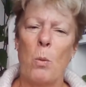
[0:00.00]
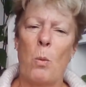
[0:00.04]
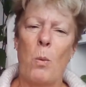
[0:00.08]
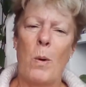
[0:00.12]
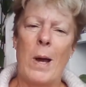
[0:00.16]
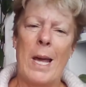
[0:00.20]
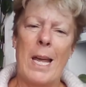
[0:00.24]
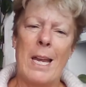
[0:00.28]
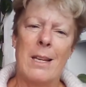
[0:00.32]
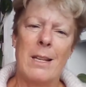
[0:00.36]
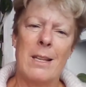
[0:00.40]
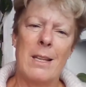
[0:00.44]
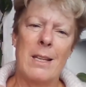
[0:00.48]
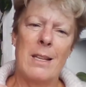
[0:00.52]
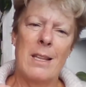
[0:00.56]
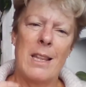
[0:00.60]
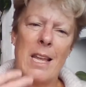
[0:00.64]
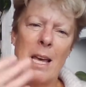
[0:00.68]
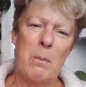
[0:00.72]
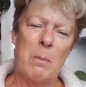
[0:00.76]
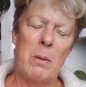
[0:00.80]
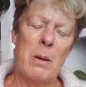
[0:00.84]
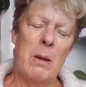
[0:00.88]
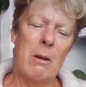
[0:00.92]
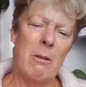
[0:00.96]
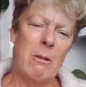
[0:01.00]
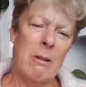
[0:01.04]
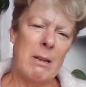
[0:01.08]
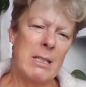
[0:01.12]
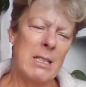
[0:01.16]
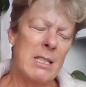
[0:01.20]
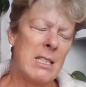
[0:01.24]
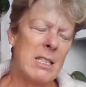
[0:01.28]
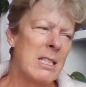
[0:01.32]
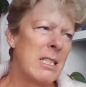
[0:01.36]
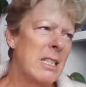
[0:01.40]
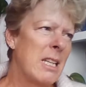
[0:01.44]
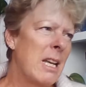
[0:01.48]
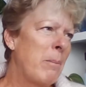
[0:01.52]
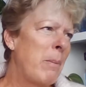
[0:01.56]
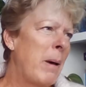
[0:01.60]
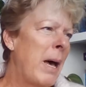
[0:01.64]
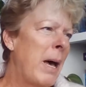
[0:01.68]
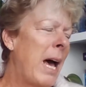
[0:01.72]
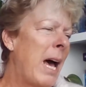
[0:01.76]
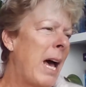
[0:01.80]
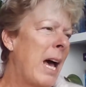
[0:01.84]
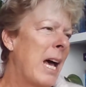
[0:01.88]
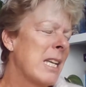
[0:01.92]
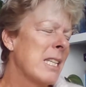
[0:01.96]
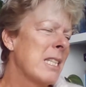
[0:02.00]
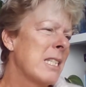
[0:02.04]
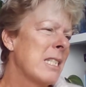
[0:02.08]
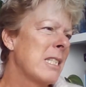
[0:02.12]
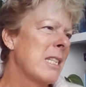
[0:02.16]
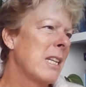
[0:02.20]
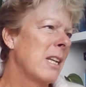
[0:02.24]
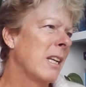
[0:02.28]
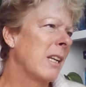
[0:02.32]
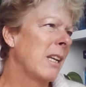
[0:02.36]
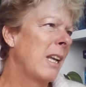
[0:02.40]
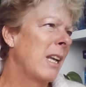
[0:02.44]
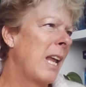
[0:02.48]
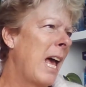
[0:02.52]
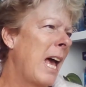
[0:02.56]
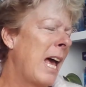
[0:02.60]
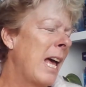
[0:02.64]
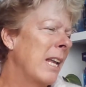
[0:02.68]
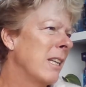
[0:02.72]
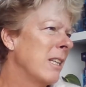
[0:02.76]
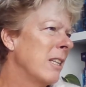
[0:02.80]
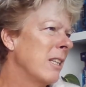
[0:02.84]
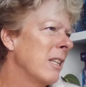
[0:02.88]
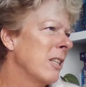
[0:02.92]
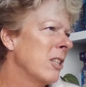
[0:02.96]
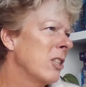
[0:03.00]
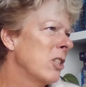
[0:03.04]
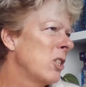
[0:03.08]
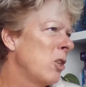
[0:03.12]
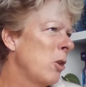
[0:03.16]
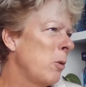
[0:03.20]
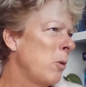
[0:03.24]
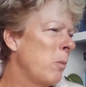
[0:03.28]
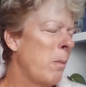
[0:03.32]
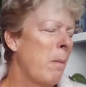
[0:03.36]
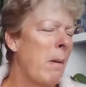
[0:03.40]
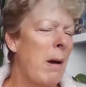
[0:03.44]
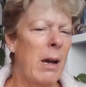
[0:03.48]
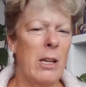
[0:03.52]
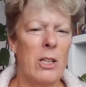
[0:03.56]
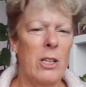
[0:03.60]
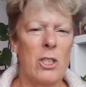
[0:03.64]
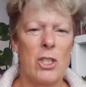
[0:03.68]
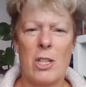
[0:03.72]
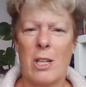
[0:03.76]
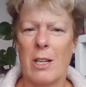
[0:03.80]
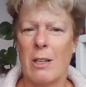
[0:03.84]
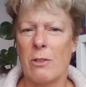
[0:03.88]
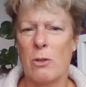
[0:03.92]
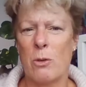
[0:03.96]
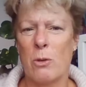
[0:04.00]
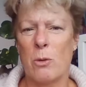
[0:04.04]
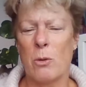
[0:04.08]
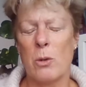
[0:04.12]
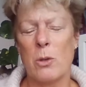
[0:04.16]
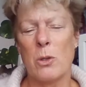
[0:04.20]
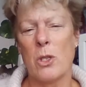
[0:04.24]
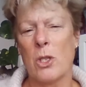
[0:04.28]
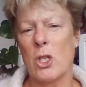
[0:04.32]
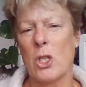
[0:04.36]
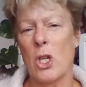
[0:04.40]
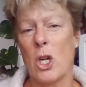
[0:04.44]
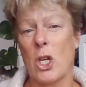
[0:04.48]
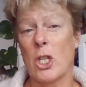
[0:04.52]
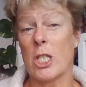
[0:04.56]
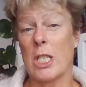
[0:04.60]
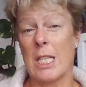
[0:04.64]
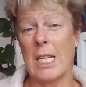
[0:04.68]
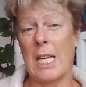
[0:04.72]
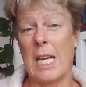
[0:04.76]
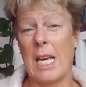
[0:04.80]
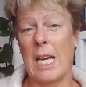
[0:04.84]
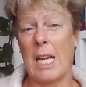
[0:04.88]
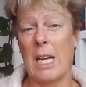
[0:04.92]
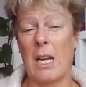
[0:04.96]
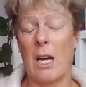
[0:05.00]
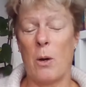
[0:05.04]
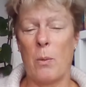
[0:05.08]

When that period passed and the supermarket shelves were all stocked again,